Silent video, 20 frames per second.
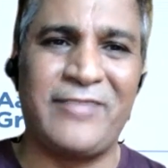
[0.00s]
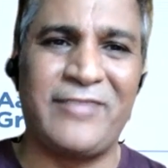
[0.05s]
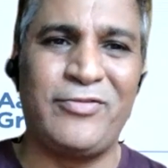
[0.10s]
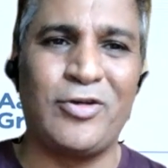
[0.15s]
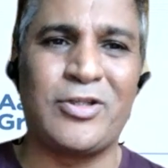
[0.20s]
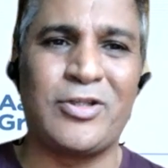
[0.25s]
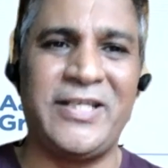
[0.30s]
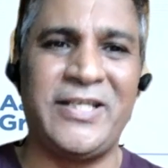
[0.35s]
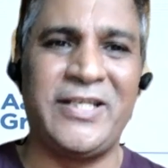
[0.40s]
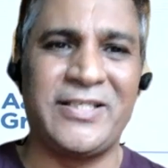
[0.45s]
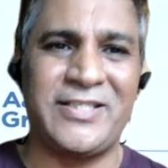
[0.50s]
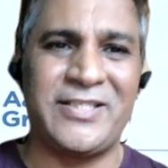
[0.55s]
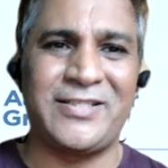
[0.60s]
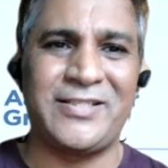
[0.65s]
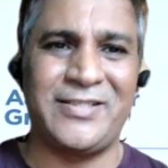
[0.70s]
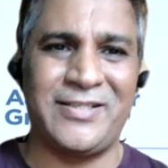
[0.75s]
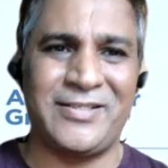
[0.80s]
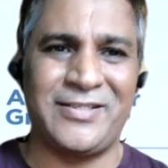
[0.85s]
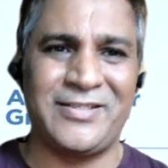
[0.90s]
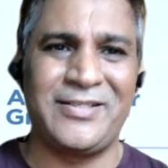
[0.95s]
If your thesis
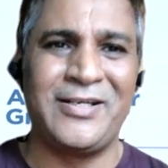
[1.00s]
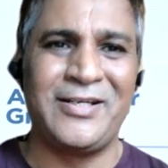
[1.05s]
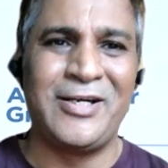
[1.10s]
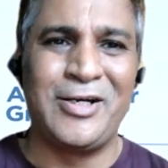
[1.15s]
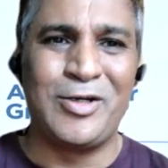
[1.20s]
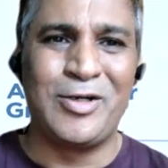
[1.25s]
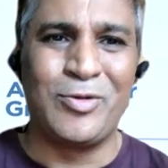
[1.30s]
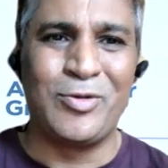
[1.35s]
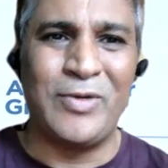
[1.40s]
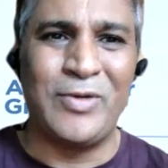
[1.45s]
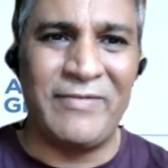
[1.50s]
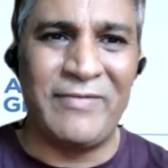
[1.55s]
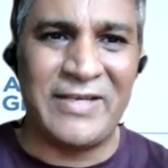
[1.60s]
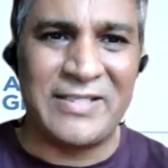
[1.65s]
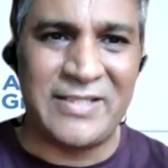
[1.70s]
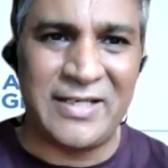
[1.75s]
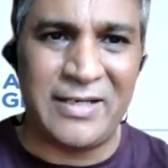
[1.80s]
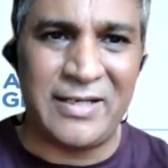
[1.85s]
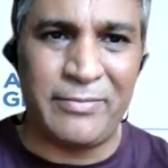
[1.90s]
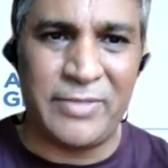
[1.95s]
is to
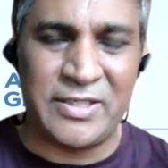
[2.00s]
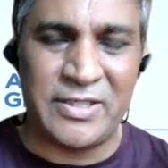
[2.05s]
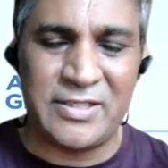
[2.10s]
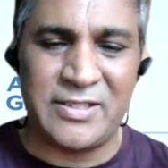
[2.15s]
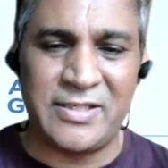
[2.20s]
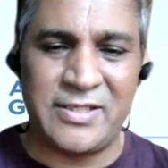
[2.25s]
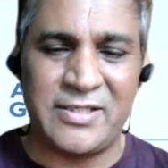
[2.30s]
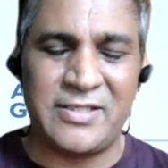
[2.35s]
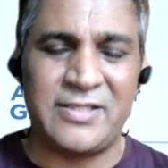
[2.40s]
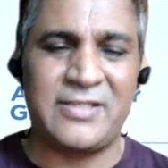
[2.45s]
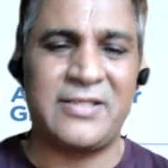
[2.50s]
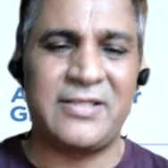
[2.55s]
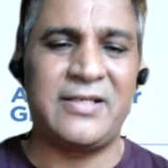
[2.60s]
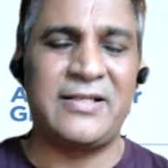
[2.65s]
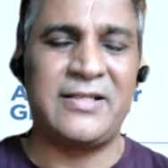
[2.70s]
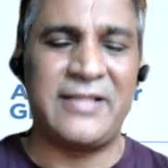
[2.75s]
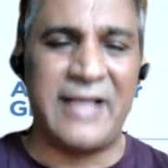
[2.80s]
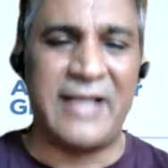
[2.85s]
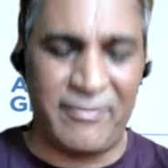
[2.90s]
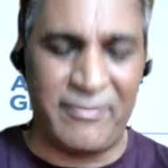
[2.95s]
invest in a business,
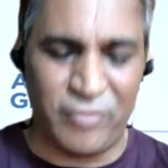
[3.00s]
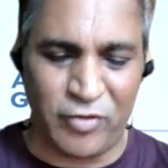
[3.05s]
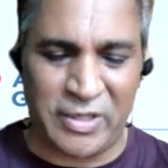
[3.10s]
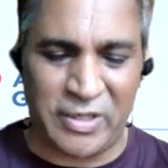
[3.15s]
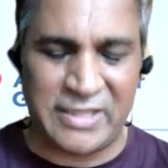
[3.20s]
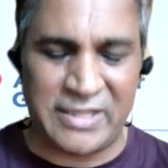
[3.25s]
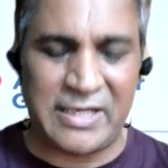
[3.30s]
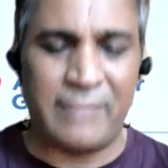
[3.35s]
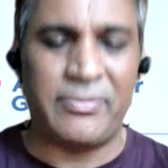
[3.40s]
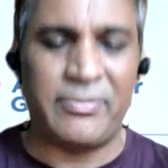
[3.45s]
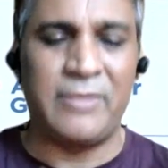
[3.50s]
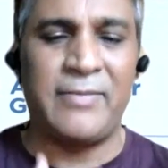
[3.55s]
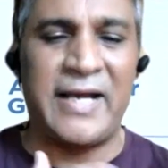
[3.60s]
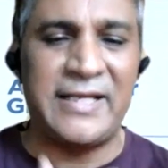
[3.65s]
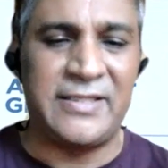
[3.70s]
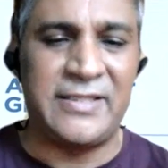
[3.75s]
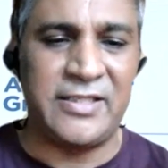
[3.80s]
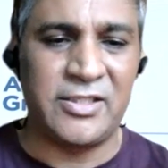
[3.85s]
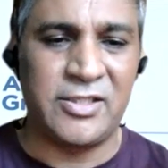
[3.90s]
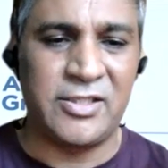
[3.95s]
for example,
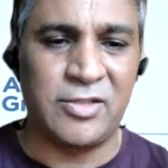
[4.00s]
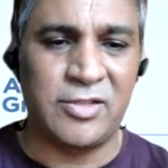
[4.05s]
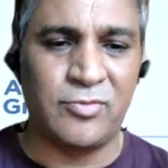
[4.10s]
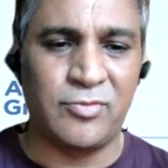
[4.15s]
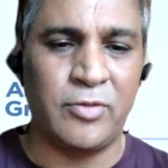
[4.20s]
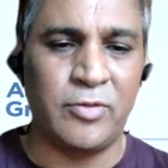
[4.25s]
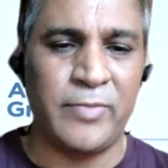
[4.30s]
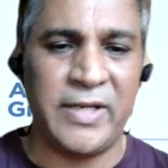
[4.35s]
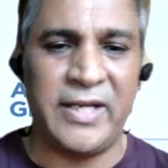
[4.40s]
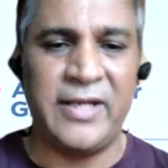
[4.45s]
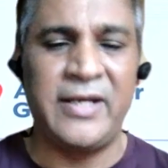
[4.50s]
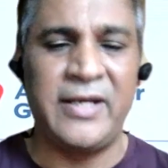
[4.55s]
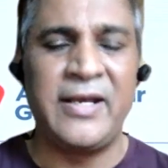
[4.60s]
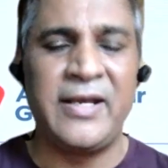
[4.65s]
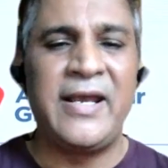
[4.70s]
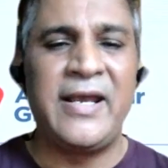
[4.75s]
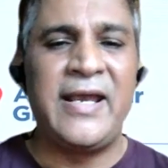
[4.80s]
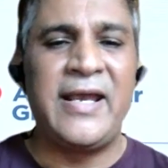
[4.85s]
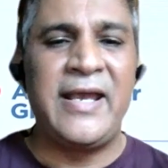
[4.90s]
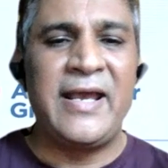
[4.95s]
my thesis would be,
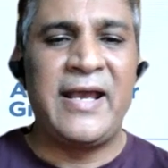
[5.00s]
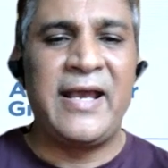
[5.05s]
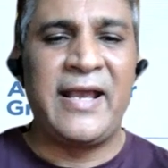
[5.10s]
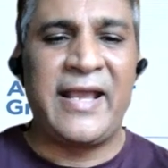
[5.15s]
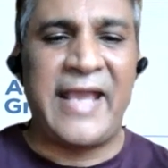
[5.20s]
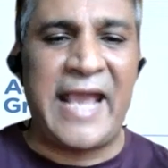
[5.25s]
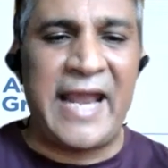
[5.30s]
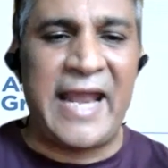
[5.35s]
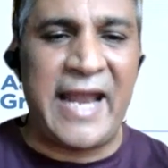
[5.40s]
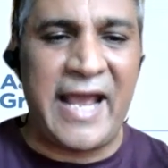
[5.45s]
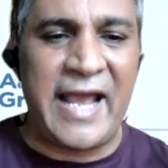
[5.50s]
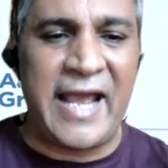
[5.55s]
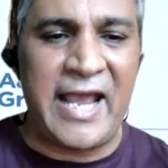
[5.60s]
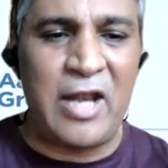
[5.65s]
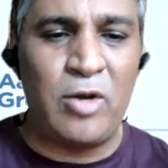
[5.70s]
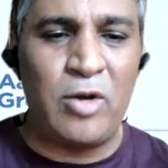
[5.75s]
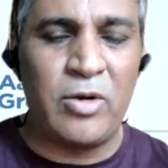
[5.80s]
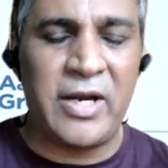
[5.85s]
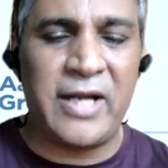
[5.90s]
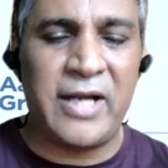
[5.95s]
can I
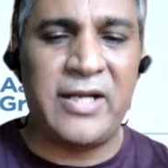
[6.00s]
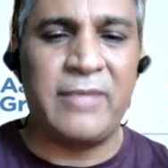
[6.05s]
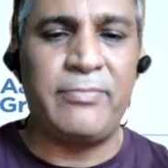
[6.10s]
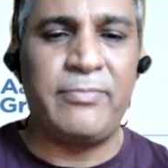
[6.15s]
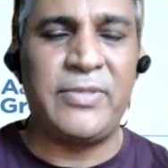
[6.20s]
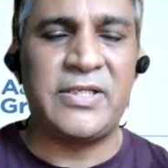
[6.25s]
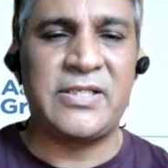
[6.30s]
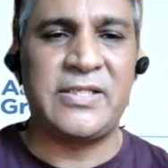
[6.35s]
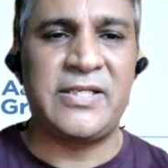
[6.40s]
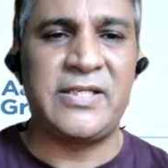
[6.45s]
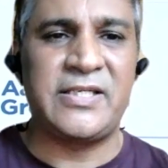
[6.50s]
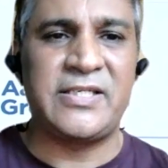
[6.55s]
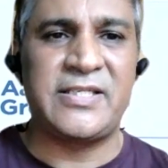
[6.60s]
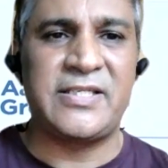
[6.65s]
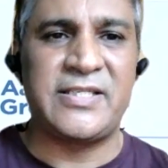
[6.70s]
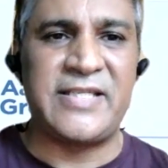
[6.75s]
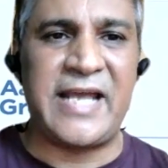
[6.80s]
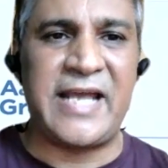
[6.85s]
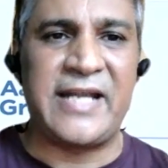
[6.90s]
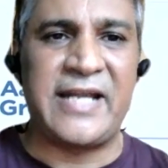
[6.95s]
look at a business
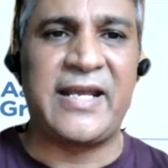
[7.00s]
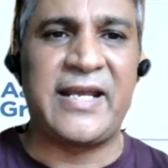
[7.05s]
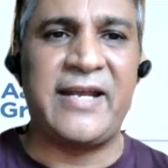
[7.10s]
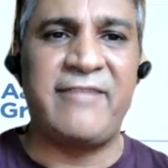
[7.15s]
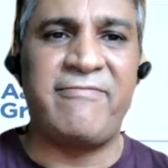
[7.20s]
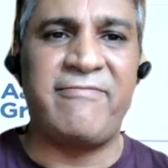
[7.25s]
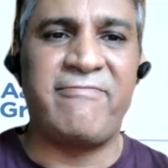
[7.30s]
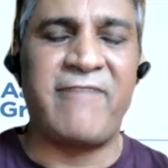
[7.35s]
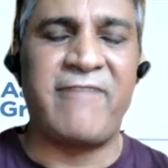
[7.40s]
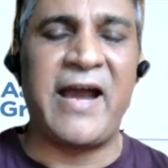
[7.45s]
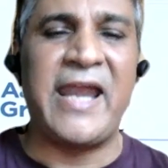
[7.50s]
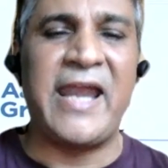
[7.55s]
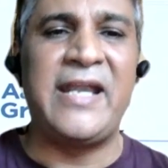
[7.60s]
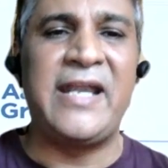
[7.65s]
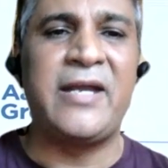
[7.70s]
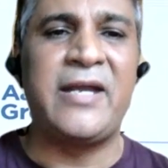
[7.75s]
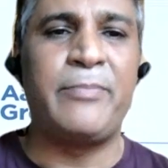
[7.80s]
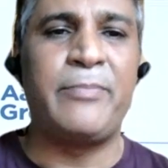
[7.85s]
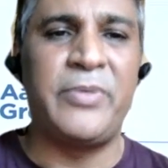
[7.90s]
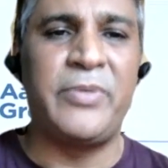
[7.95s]
that can
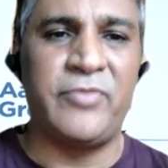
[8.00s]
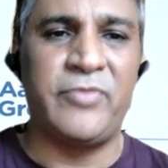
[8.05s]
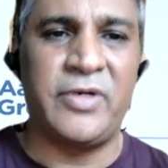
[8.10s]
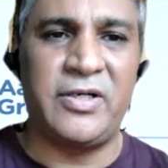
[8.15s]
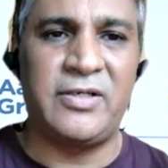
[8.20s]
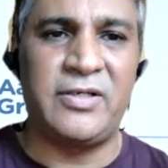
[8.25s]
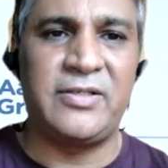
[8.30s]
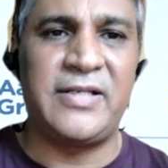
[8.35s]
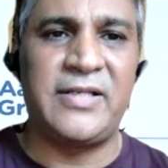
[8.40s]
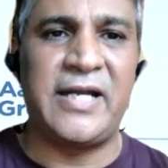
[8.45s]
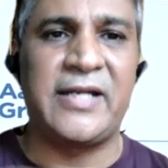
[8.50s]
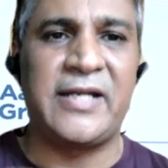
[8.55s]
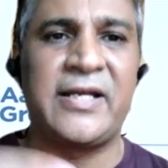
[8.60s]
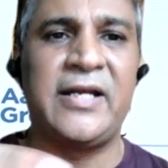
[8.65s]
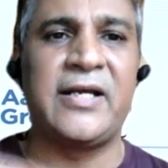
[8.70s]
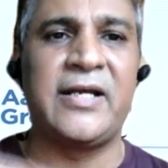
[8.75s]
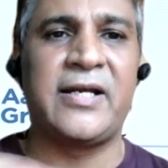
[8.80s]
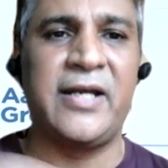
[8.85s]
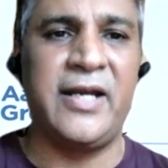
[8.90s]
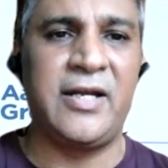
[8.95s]
find a pivot that
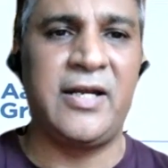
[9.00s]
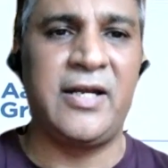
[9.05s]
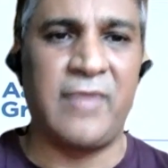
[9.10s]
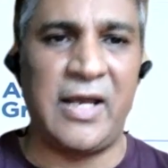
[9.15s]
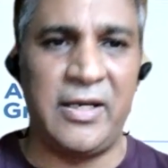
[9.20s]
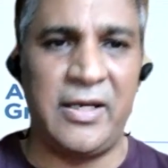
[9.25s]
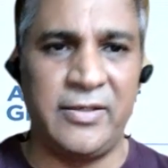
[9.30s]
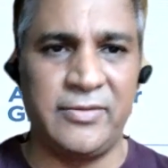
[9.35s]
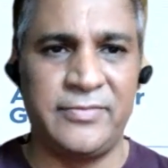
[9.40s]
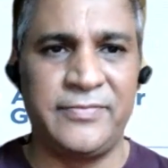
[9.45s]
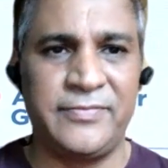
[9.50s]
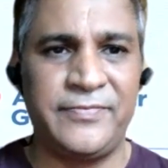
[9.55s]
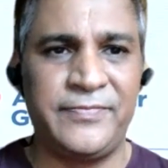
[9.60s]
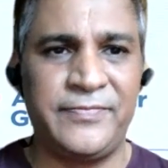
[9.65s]
can create value?